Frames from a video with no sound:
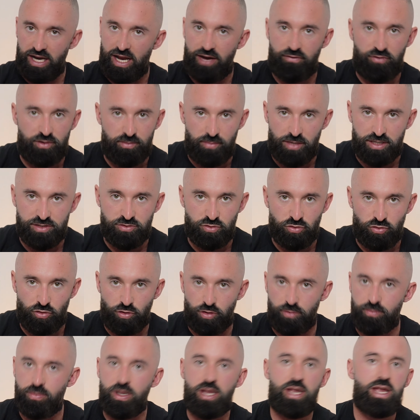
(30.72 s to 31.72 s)
every muscle
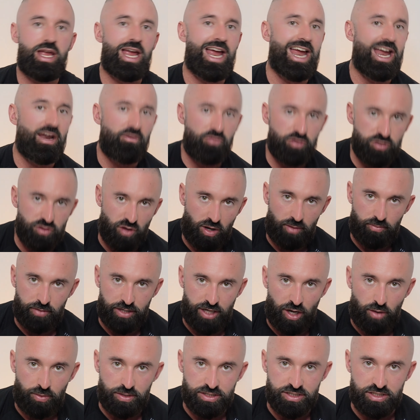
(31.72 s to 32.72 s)
group every time we
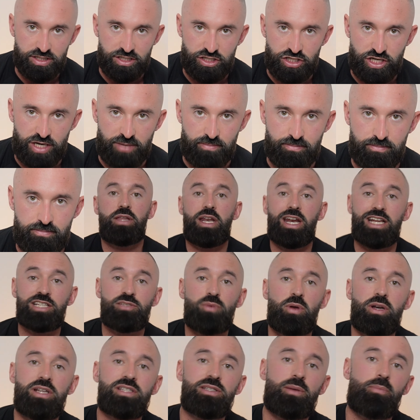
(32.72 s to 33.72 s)
go into the gym. The next
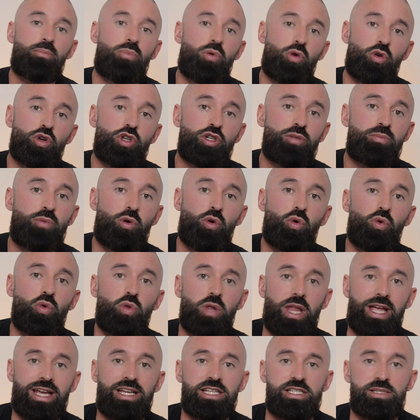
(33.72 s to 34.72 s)
one is a push-pull
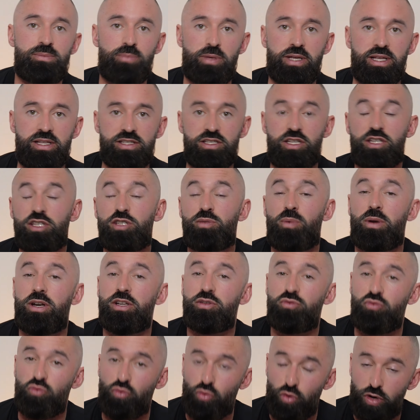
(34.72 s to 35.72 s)
leg split. So this one
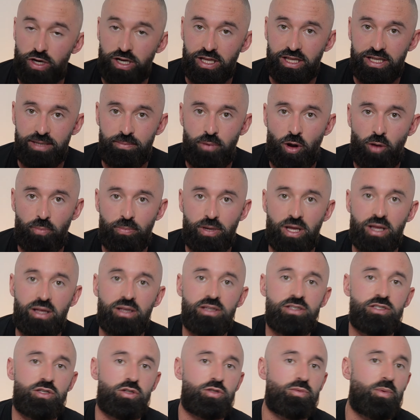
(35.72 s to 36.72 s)
is really
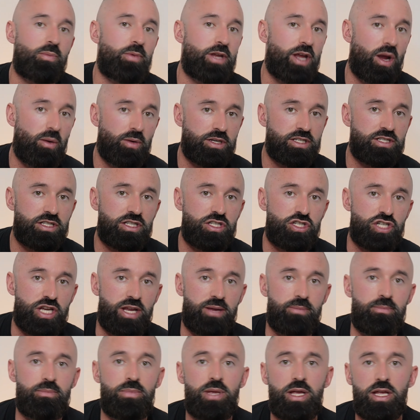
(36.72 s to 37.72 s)
popular. So it's when we go into the
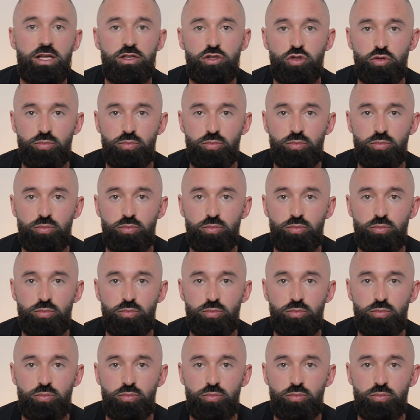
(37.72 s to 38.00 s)
gym and do